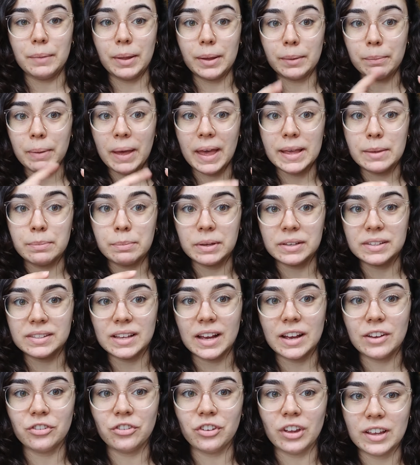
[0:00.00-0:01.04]
paper
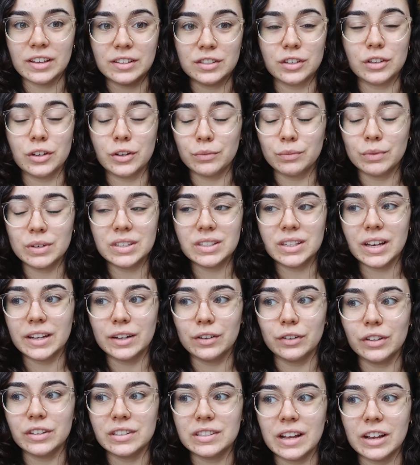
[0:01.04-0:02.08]
sachets, so you can
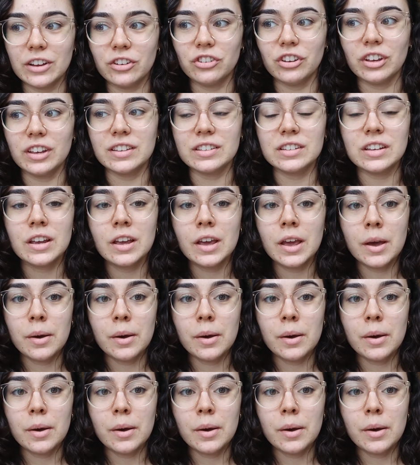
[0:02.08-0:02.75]
recycle the sachets.